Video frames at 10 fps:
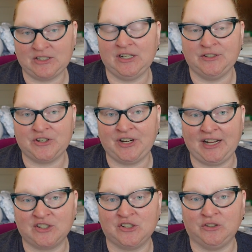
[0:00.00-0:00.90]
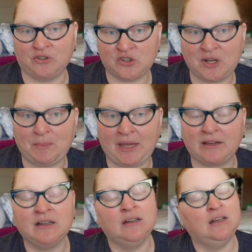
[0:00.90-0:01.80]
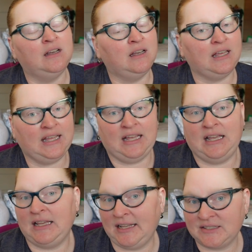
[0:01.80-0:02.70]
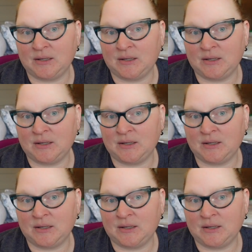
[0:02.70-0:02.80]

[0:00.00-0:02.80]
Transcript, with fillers: international shipping? it's